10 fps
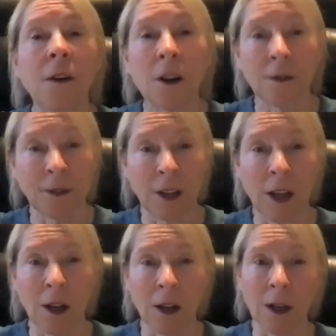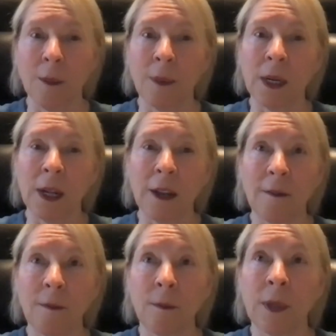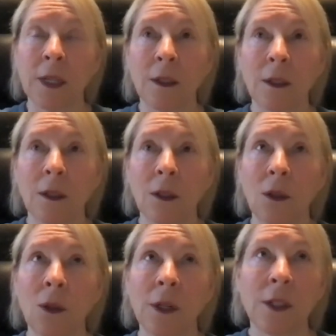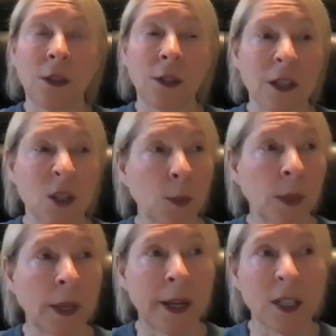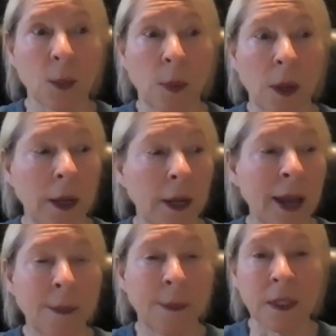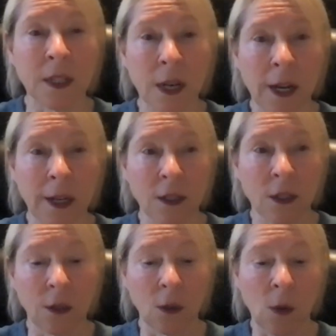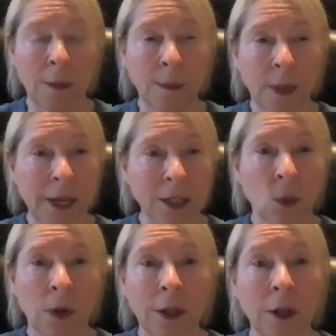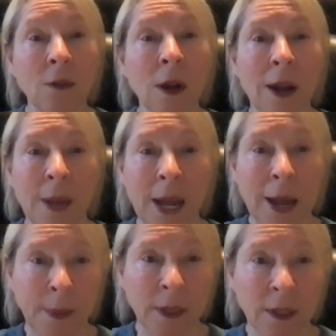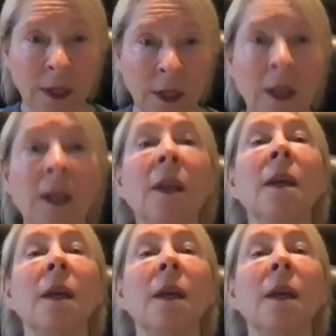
far flung, but have been lured to this place by happenstance, to the one place where the crime happened. Yeah.